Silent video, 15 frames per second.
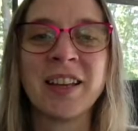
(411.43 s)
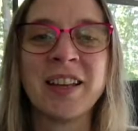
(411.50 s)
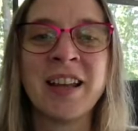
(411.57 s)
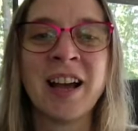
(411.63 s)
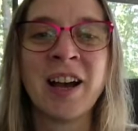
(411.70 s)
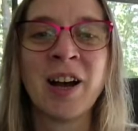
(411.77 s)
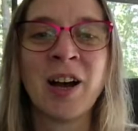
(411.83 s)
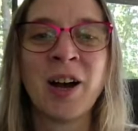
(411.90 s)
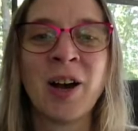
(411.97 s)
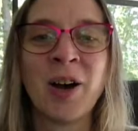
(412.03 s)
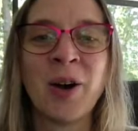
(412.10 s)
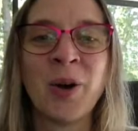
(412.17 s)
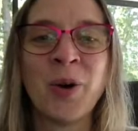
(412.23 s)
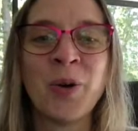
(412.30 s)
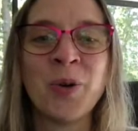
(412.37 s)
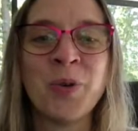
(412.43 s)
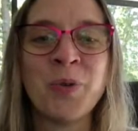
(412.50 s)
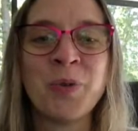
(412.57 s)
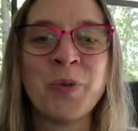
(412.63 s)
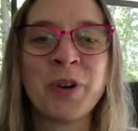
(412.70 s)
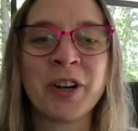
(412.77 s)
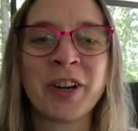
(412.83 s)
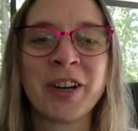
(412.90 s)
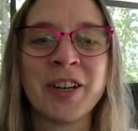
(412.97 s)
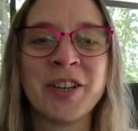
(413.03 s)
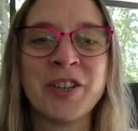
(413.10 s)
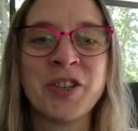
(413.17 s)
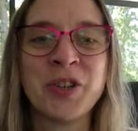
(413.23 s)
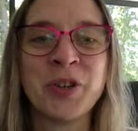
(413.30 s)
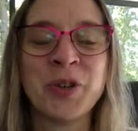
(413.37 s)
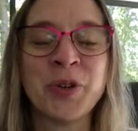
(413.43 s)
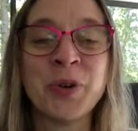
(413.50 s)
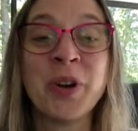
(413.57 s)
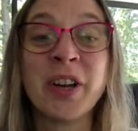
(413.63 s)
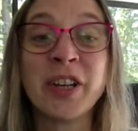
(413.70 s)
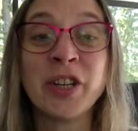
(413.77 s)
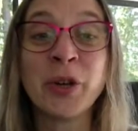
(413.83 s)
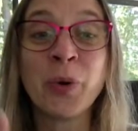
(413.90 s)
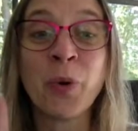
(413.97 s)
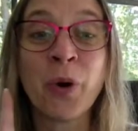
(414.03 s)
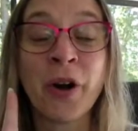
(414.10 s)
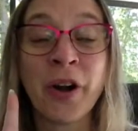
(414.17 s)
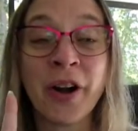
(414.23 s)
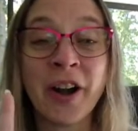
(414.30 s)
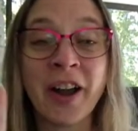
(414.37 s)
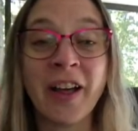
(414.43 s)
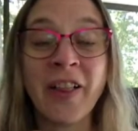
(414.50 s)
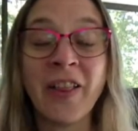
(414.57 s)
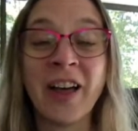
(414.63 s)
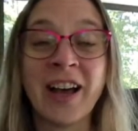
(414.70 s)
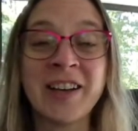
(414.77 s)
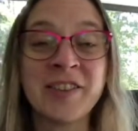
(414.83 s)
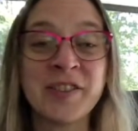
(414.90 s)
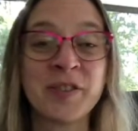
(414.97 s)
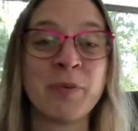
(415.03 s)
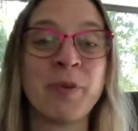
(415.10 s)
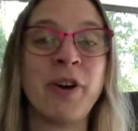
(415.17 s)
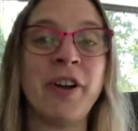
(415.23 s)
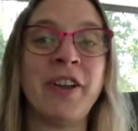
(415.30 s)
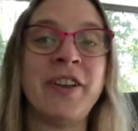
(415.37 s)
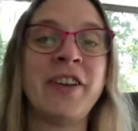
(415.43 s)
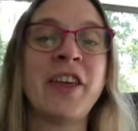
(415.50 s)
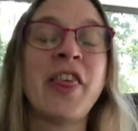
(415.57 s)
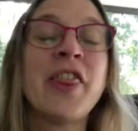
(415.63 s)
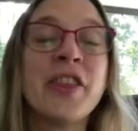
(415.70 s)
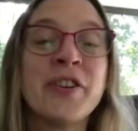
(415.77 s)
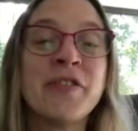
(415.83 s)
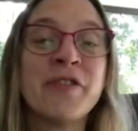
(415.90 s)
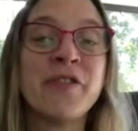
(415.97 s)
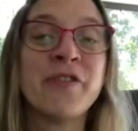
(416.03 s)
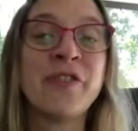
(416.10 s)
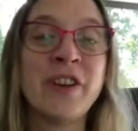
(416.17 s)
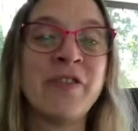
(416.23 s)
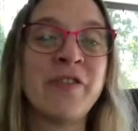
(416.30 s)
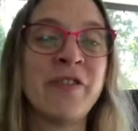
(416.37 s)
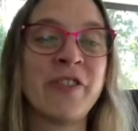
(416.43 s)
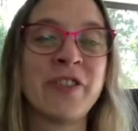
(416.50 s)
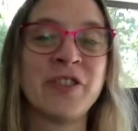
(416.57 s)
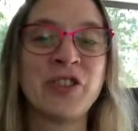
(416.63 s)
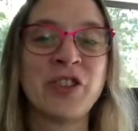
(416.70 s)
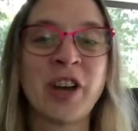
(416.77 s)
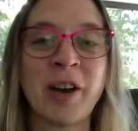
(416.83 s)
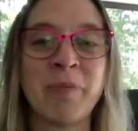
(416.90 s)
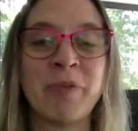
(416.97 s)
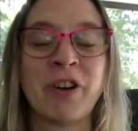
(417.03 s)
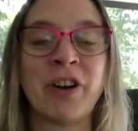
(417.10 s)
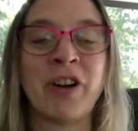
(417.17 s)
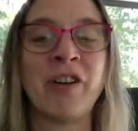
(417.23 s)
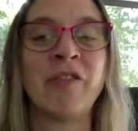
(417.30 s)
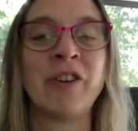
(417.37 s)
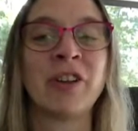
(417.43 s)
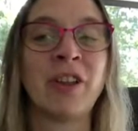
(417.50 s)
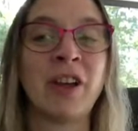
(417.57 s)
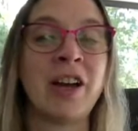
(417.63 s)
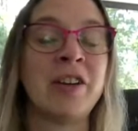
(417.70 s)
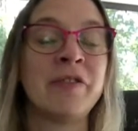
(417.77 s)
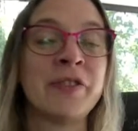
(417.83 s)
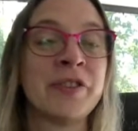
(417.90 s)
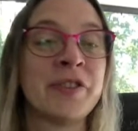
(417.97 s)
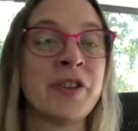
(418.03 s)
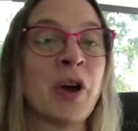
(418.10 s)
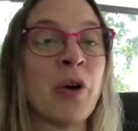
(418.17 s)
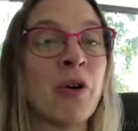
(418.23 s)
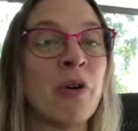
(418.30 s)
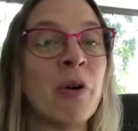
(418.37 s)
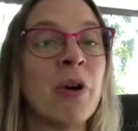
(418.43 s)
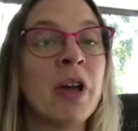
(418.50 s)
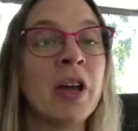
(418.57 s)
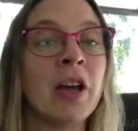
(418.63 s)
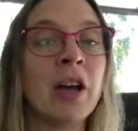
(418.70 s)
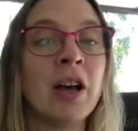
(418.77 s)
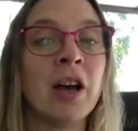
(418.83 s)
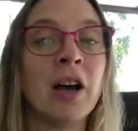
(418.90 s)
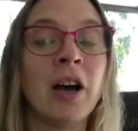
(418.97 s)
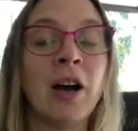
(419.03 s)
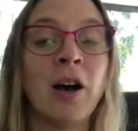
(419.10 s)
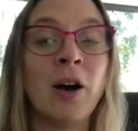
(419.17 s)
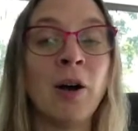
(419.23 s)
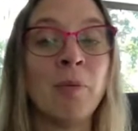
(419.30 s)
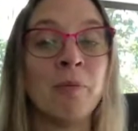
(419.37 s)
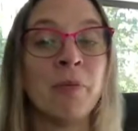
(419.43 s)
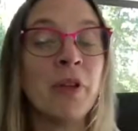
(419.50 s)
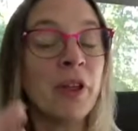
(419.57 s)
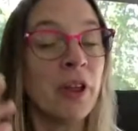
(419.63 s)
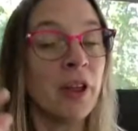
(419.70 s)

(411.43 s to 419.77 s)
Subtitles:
now we're going to do your last one, the 5th chapter of your life. So the